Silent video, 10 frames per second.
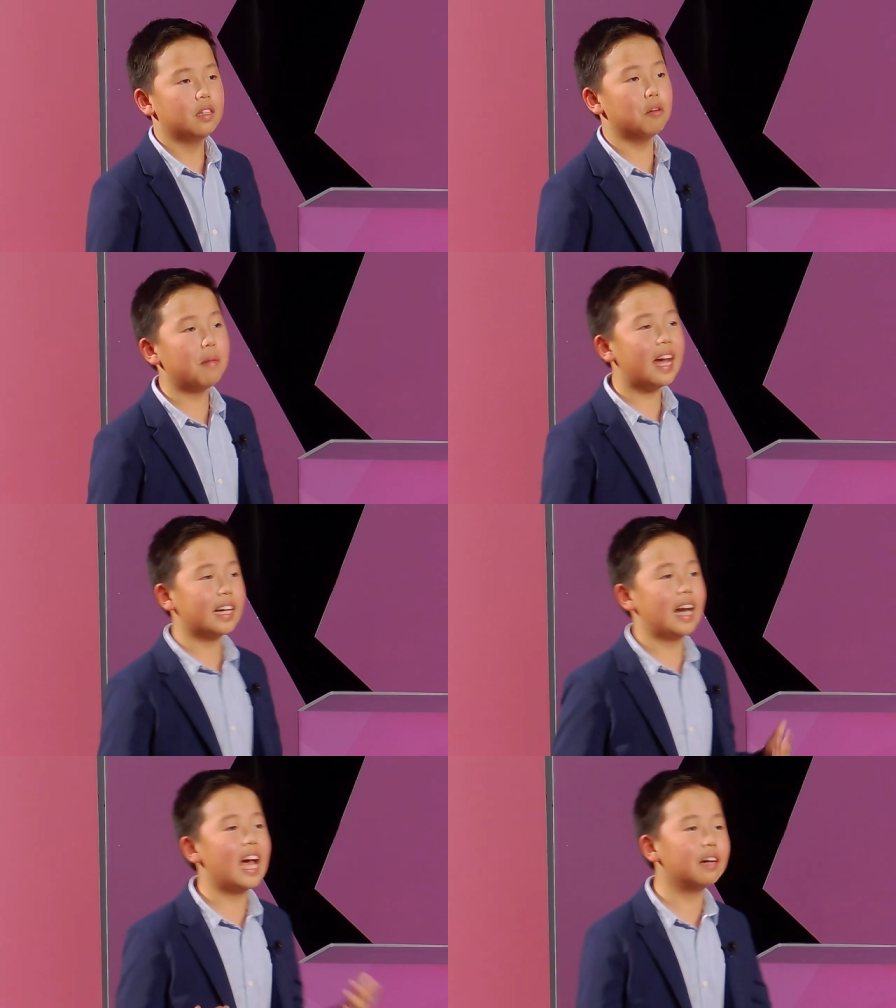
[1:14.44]
No
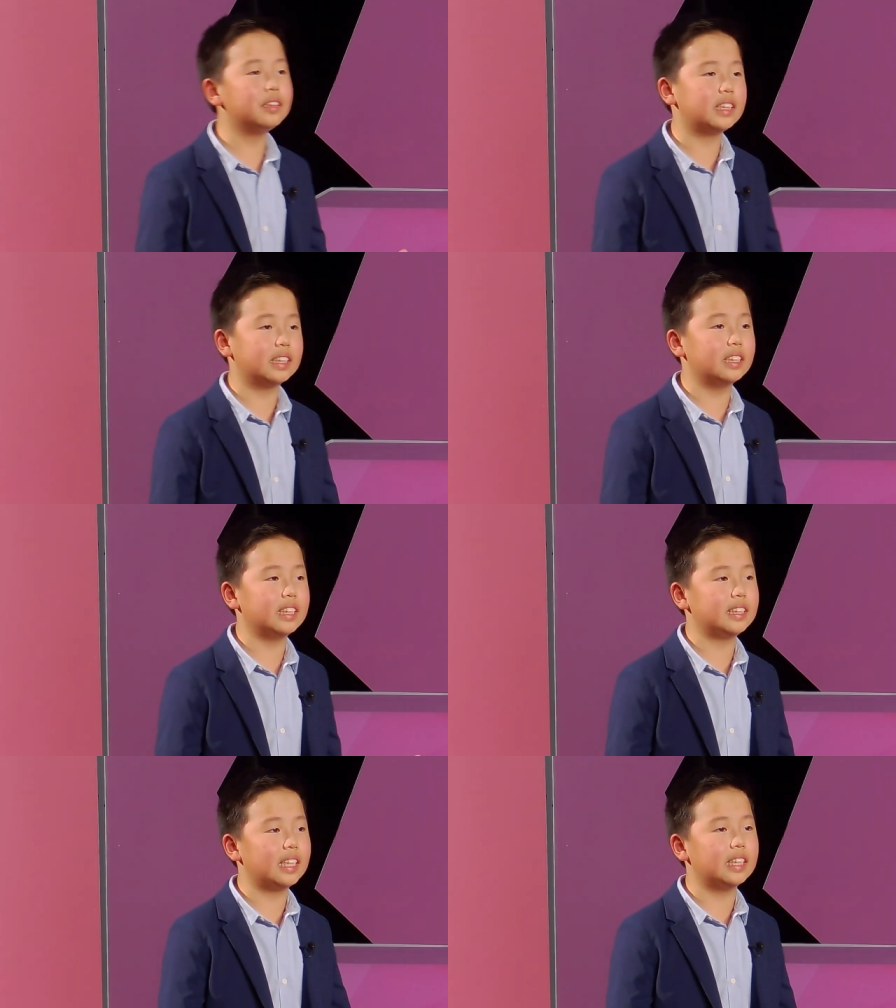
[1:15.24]
matter how
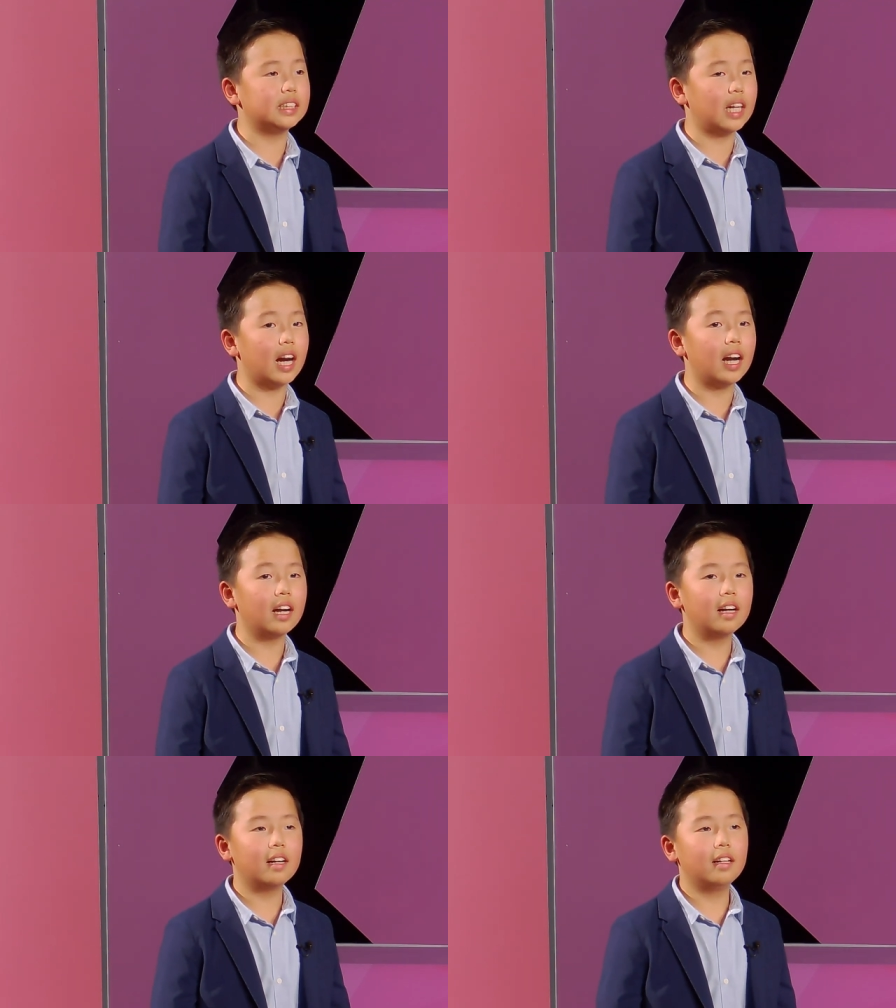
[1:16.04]
serious things are,
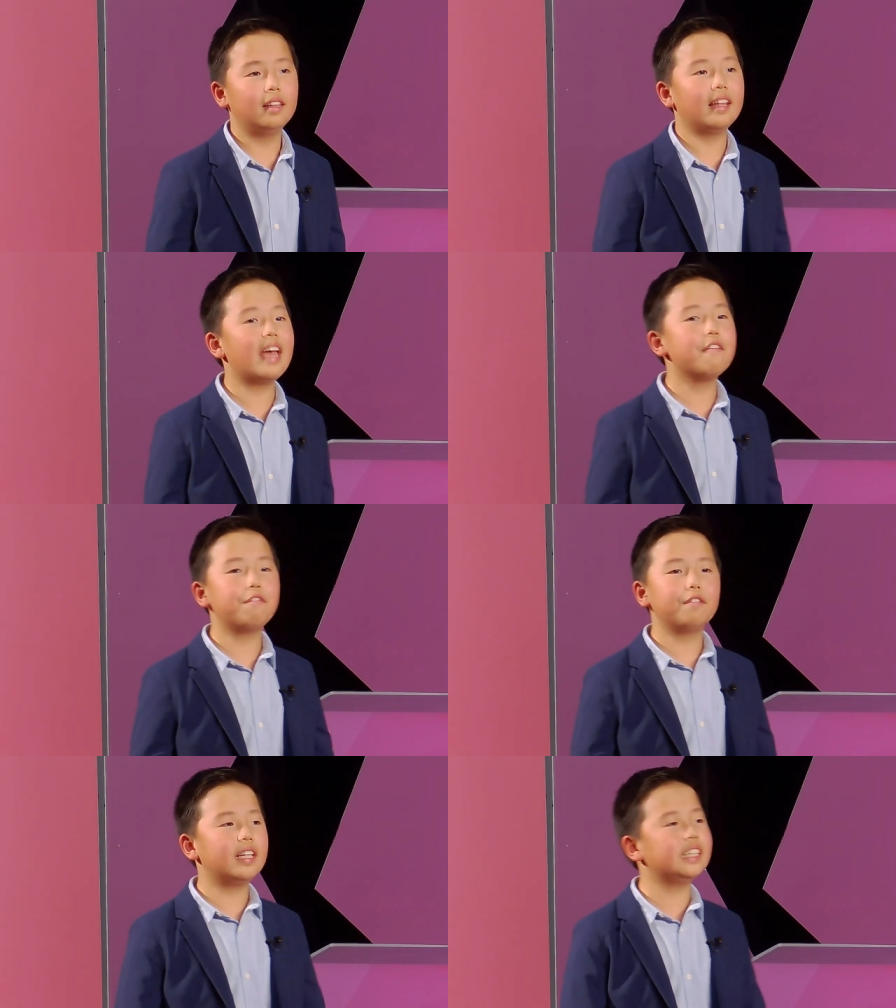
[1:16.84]

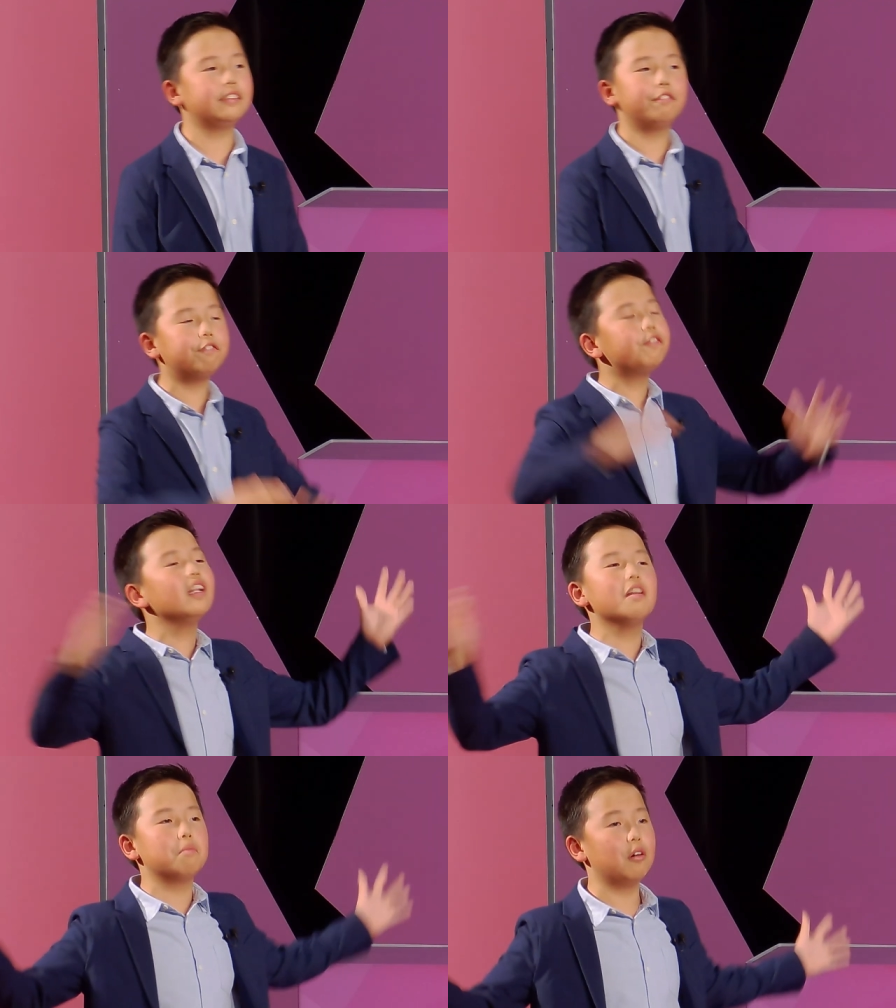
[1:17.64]
life is
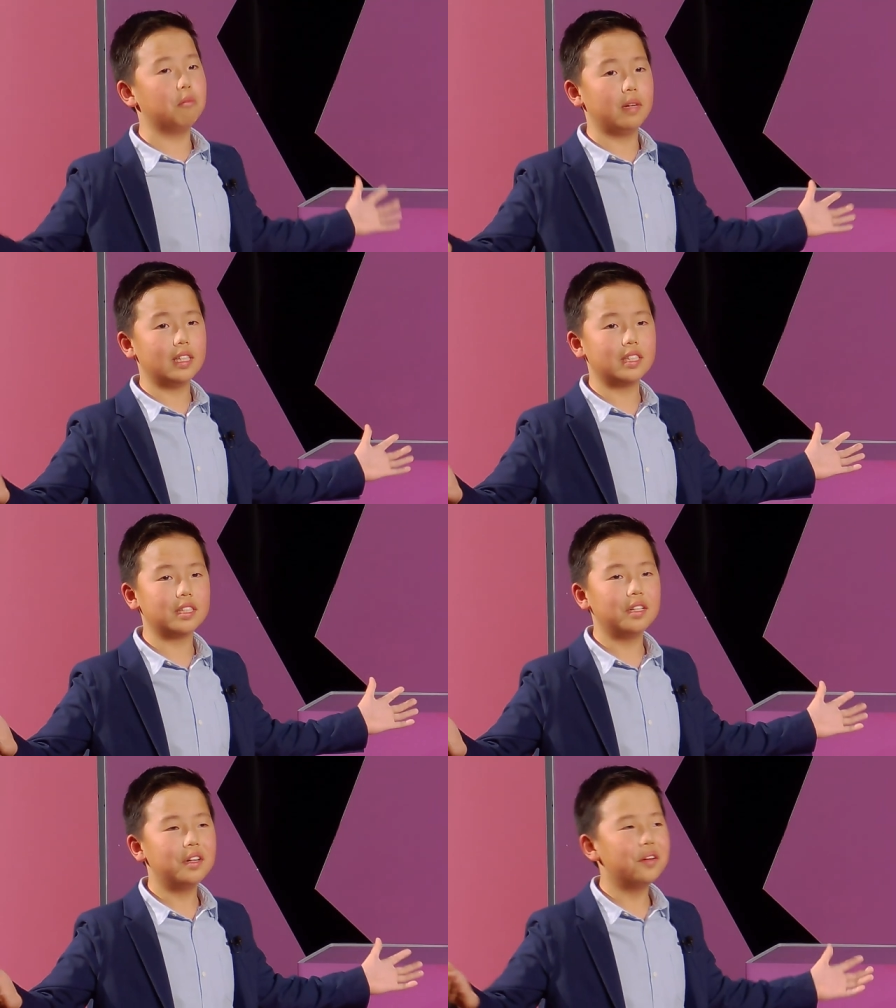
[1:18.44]
full of
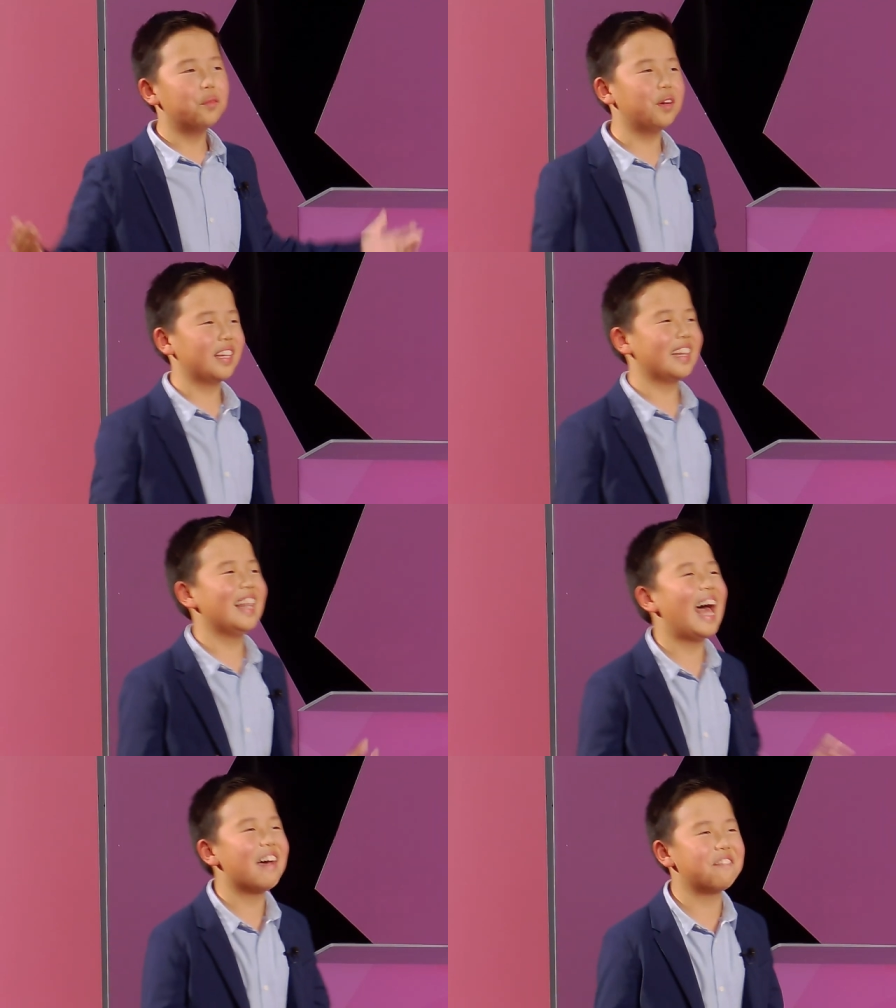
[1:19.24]
moments worth
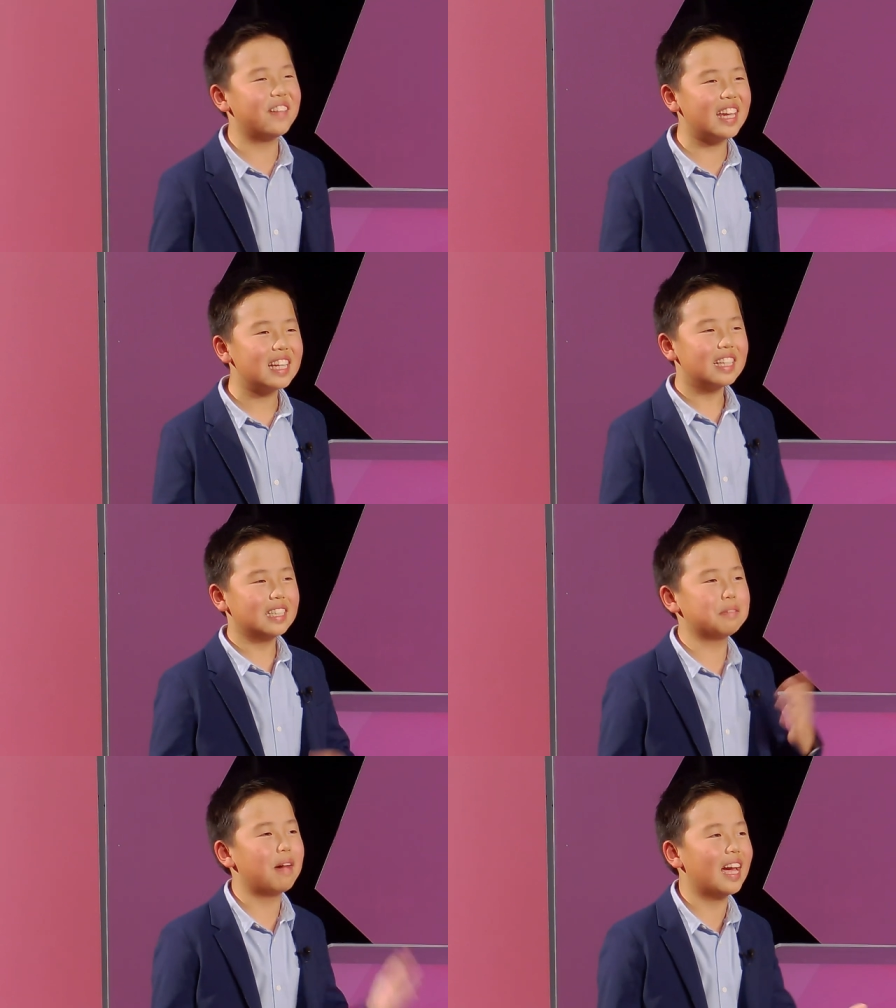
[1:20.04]
laughing,
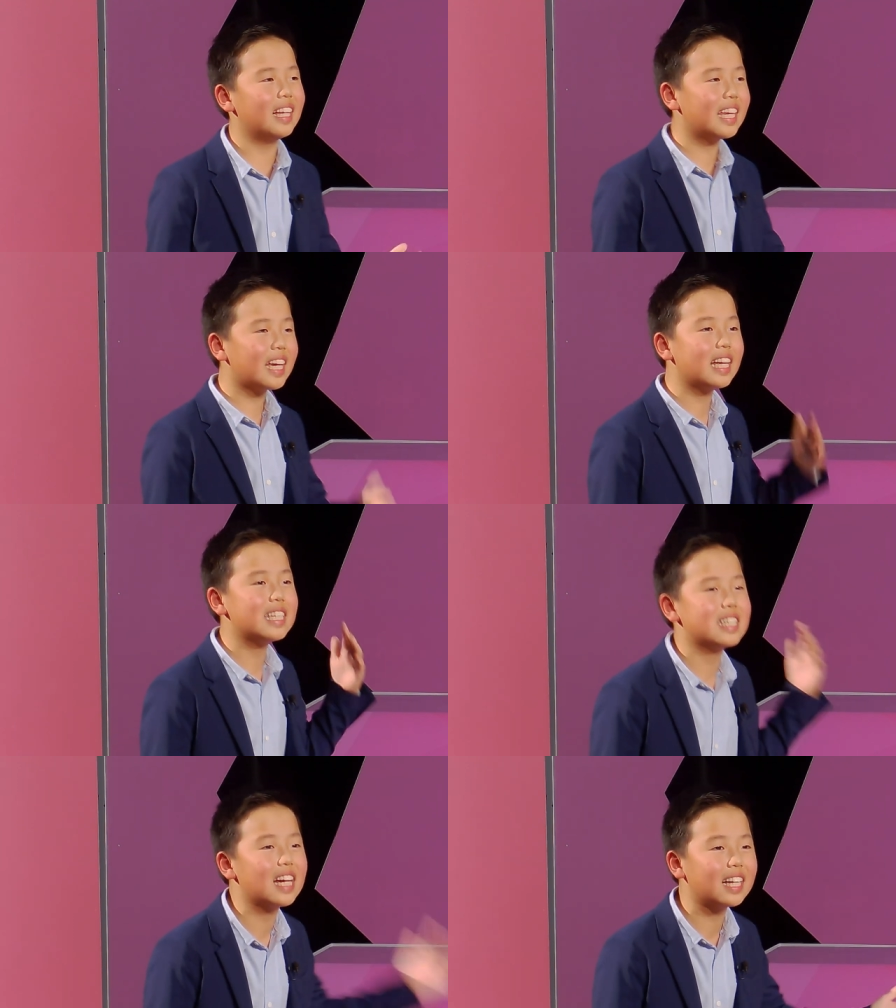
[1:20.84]
smiling, and
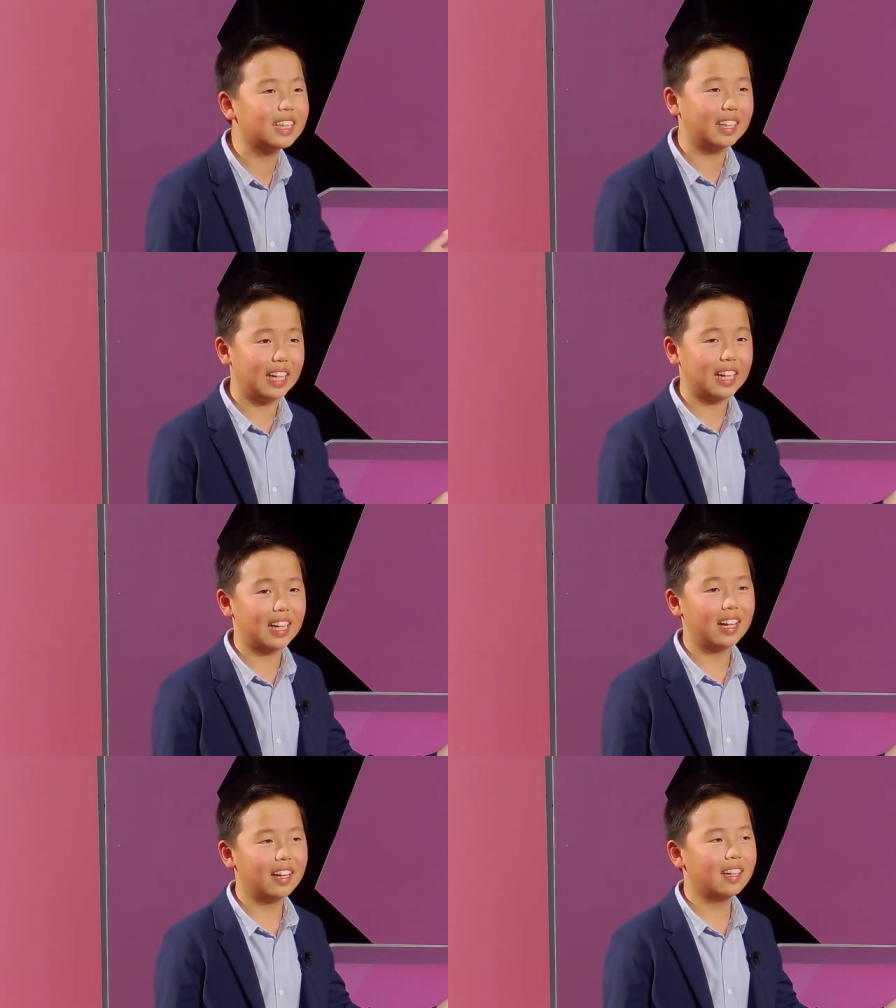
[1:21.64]
chuckling.